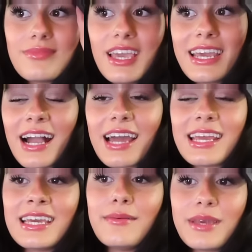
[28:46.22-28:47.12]
And it kind of
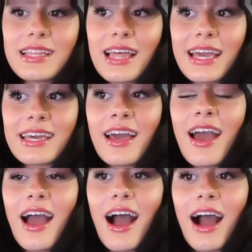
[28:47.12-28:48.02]
hit me, like,
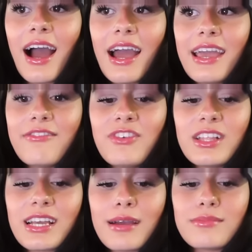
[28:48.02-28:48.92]
I feel
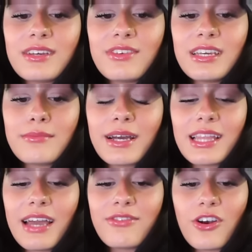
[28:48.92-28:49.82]
like I'm living my
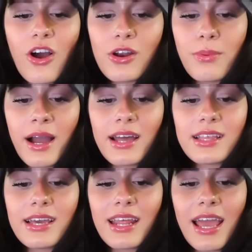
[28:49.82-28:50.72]
life on
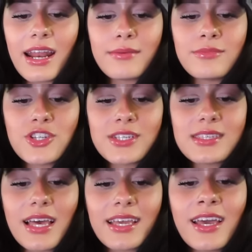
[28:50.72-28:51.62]
autopilot, and I'm
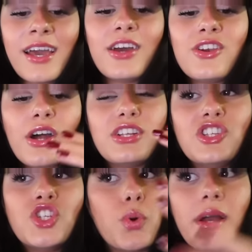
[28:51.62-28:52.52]
just like not
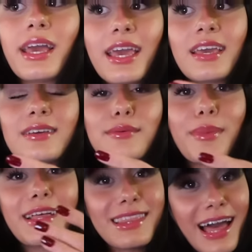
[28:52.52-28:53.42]
enjoying
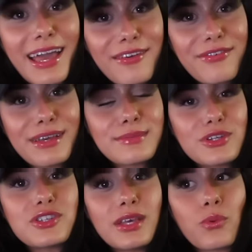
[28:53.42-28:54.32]
my life as
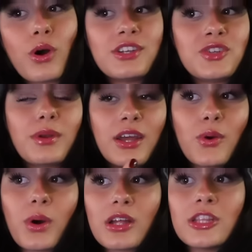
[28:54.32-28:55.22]
much as I want to. And I
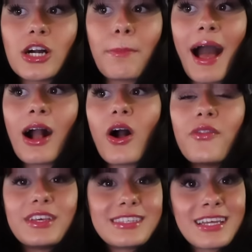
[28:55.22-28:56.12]
don't want to look back
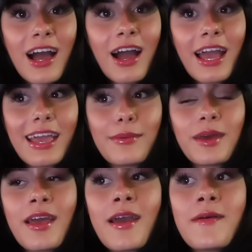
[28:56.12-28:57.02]
on this
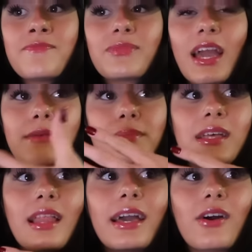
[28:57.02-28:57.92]
time and be
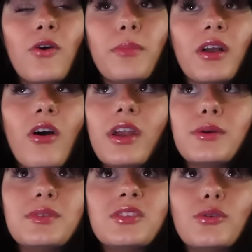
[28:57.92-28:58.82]
like, oh my god,
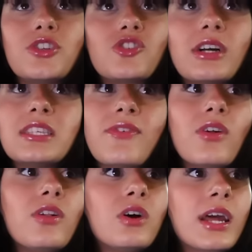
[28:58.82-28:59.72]
it was so
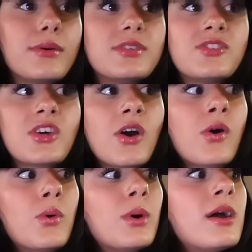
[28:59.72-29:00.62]
stressful, and I was
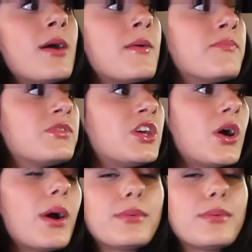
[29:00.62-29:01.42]
so, you know, I